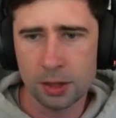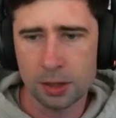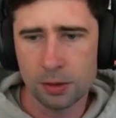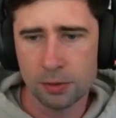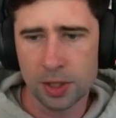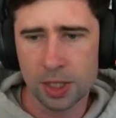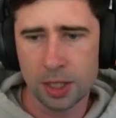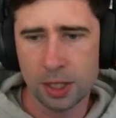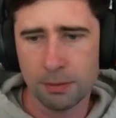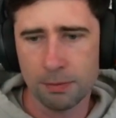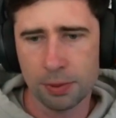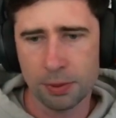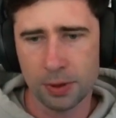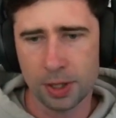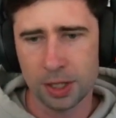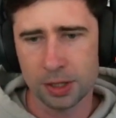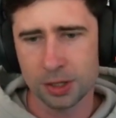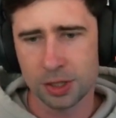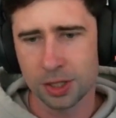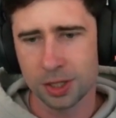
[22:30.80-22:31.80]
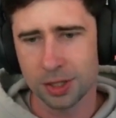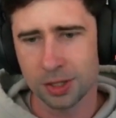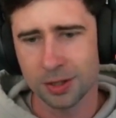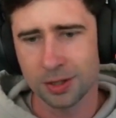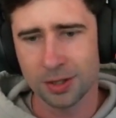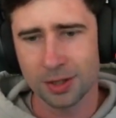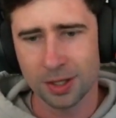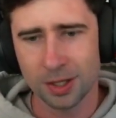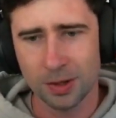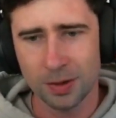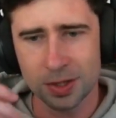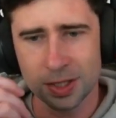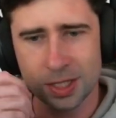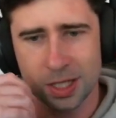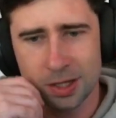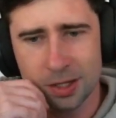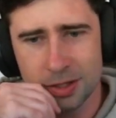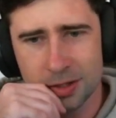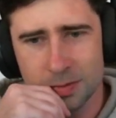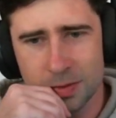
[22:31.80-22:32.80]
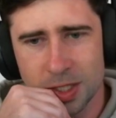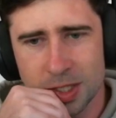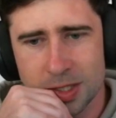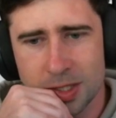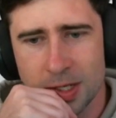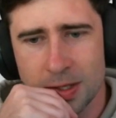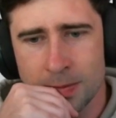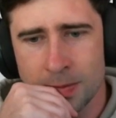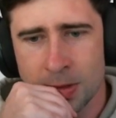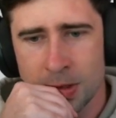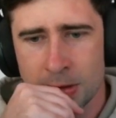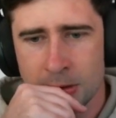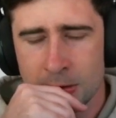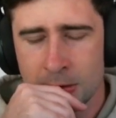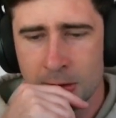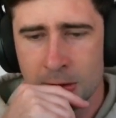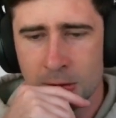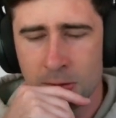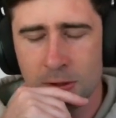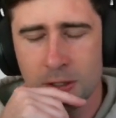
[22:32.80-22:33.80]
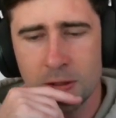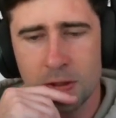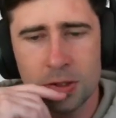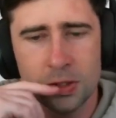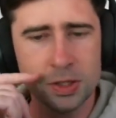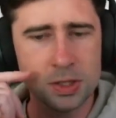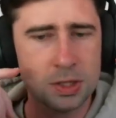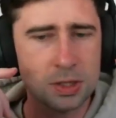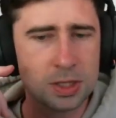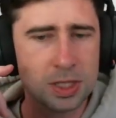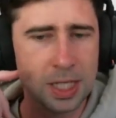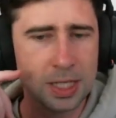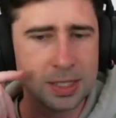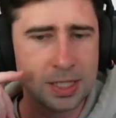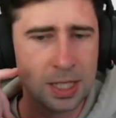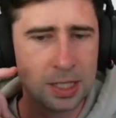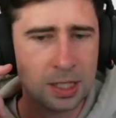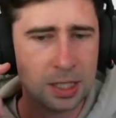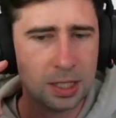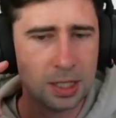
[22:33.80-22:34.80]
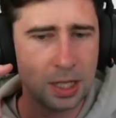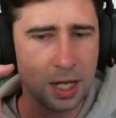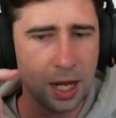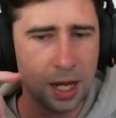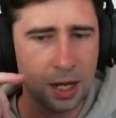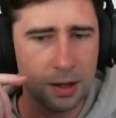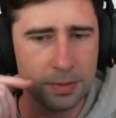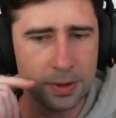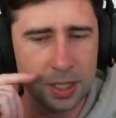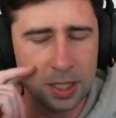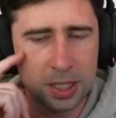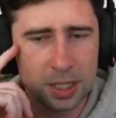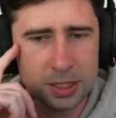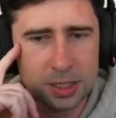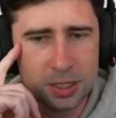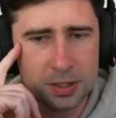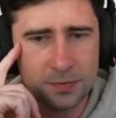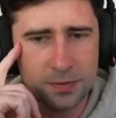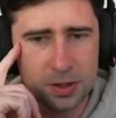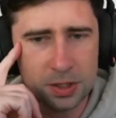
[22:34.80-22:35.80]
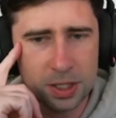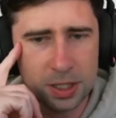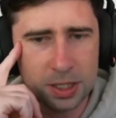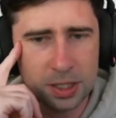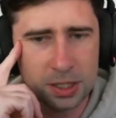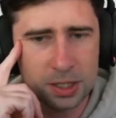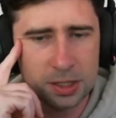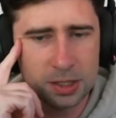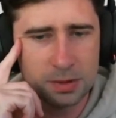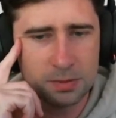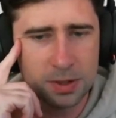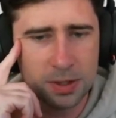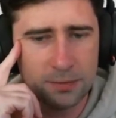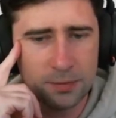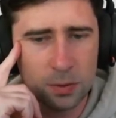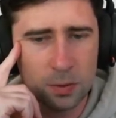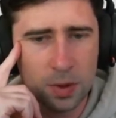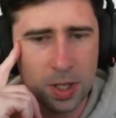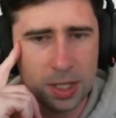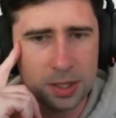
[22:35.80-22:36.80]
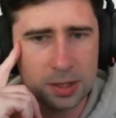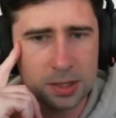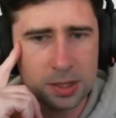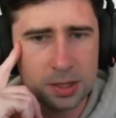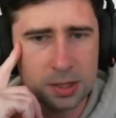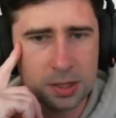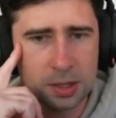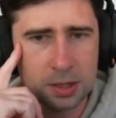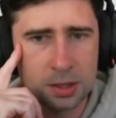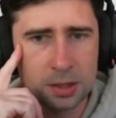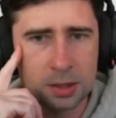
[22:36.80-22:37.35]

Rickety Bridge. I always get those mixed up. We could do Titania now, but I just feel like it is a bit of a waste.